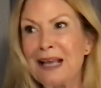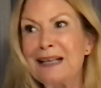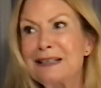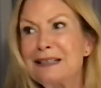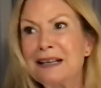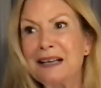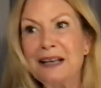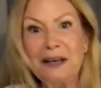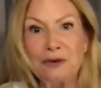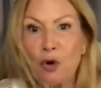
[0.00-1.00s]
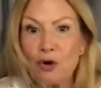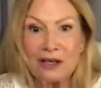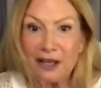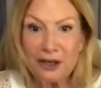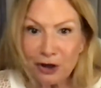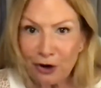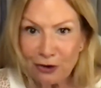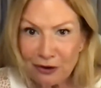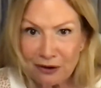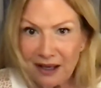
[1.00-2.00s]
And no glitter
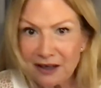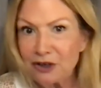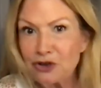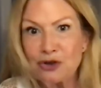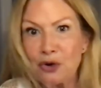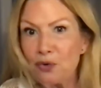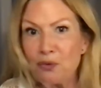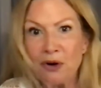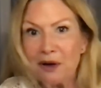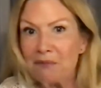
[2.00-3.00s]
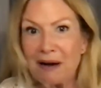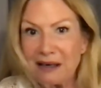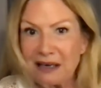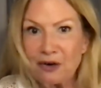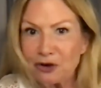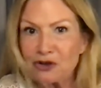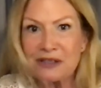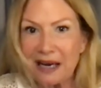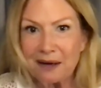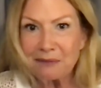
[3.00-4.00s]
on the letters, no money or
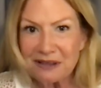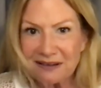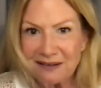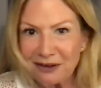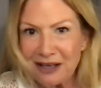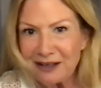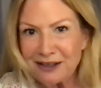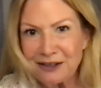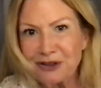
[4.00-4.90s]
stamps in the letters.